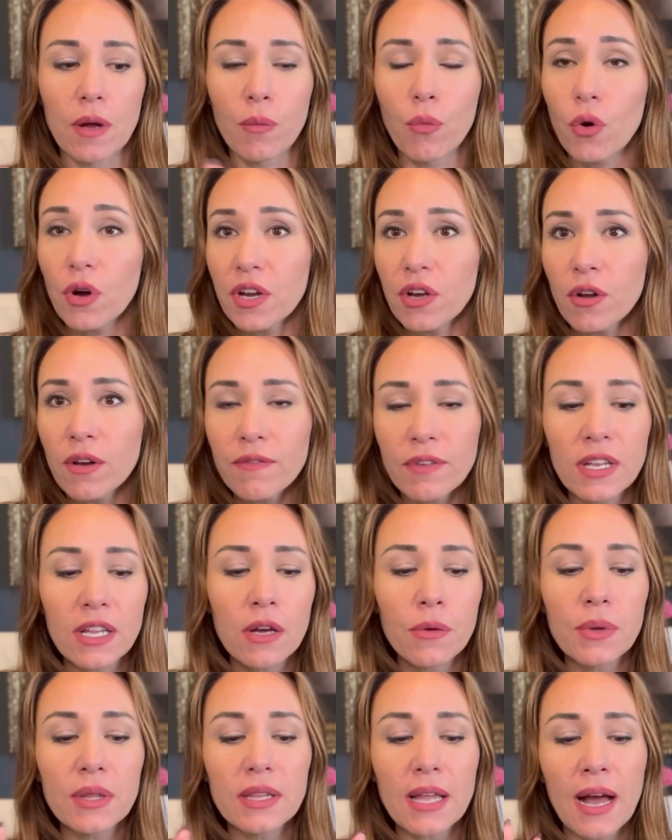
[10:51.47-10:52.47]
I'm working on a video
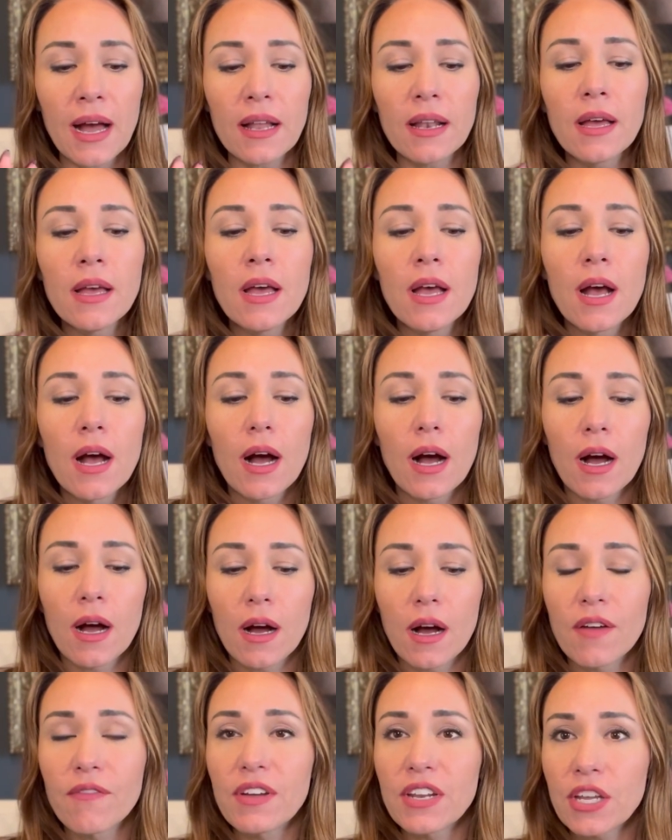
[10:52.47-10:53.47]
with that,
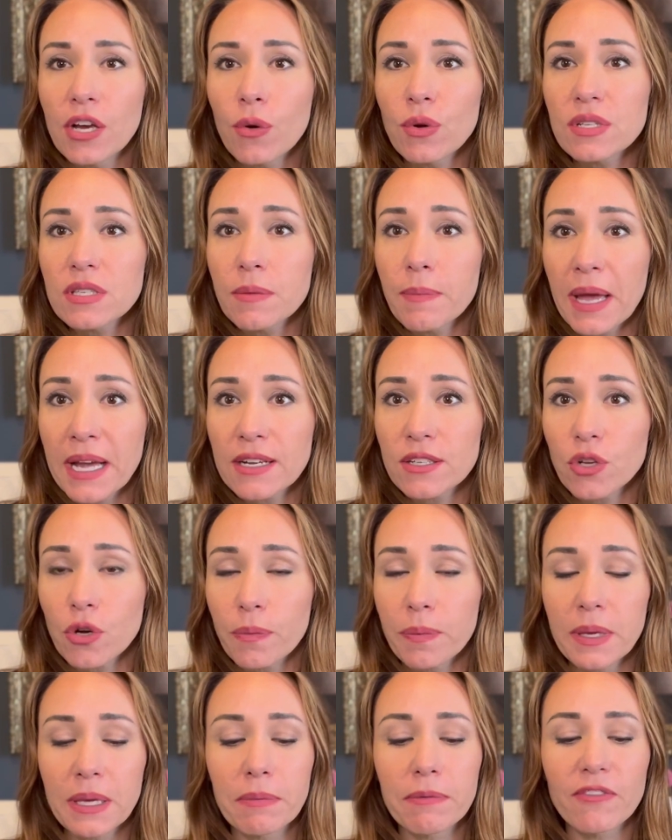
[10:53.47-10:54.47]
a video on some
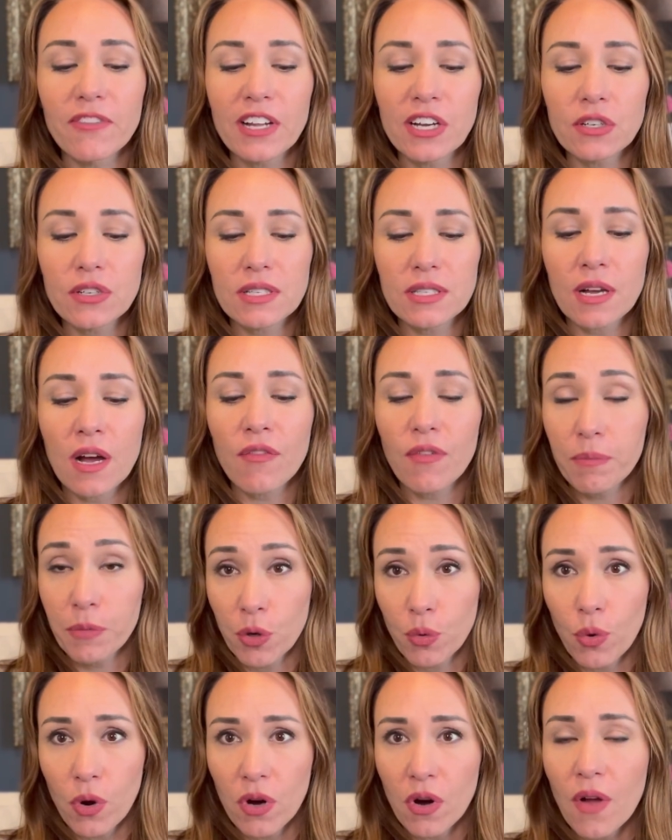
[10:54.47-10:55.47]
XRP flare stuff. I'm
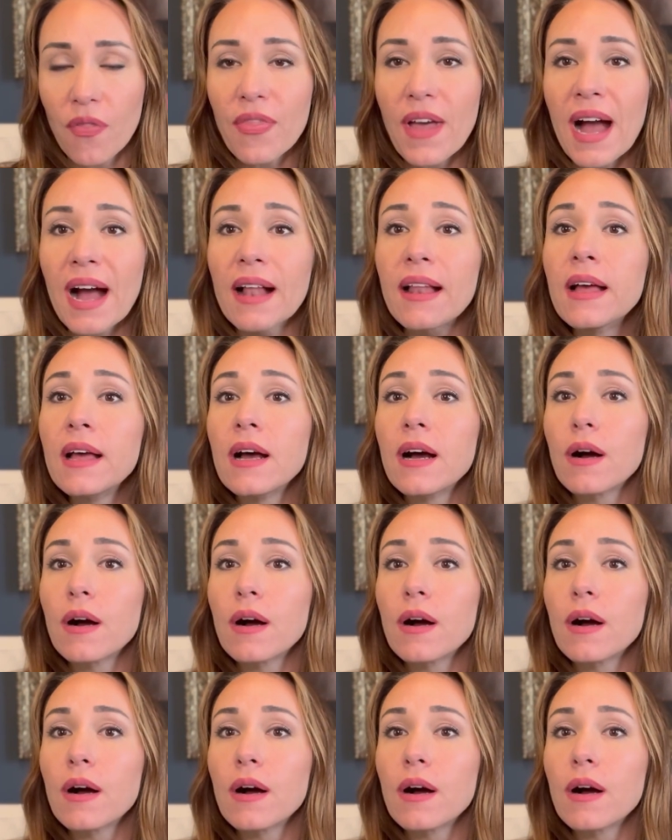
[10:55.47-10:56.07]
gonna work on that.